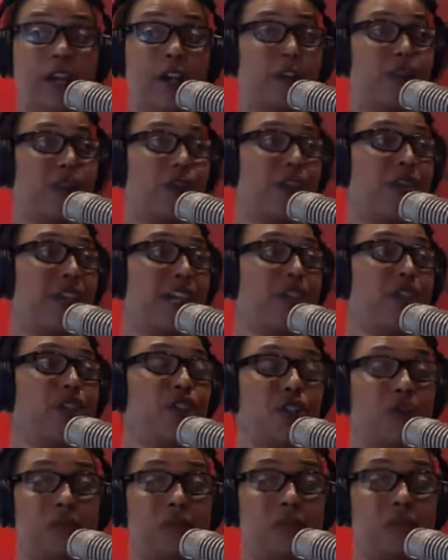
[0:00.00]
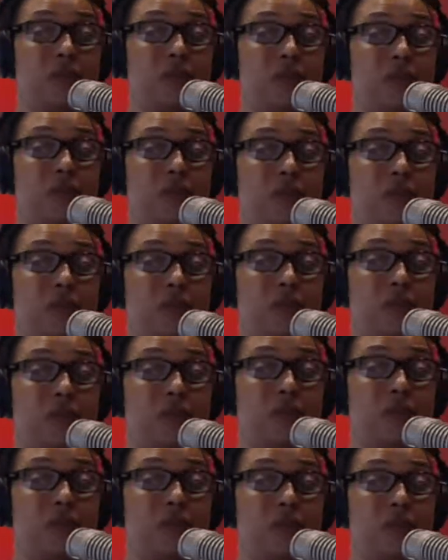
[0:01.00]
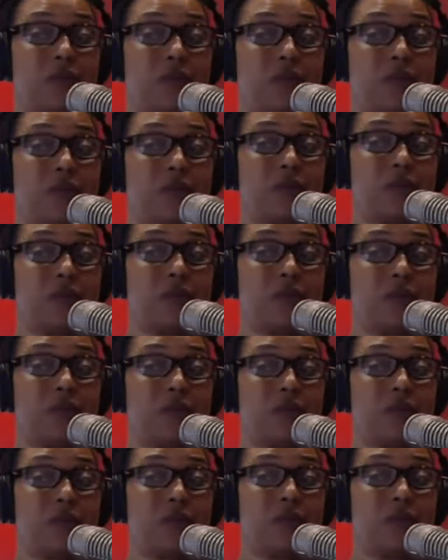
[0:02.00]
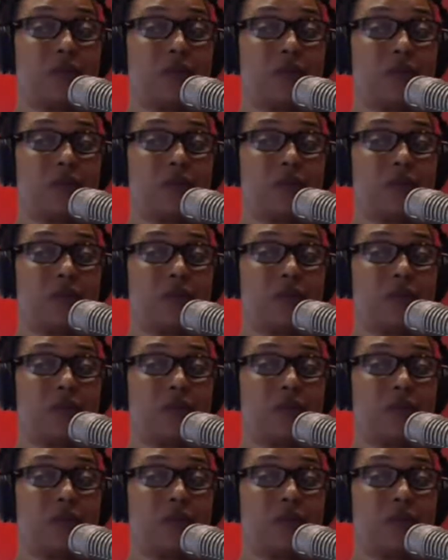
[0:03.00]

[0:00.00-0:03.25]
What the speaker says: So things should be in place, not so much that the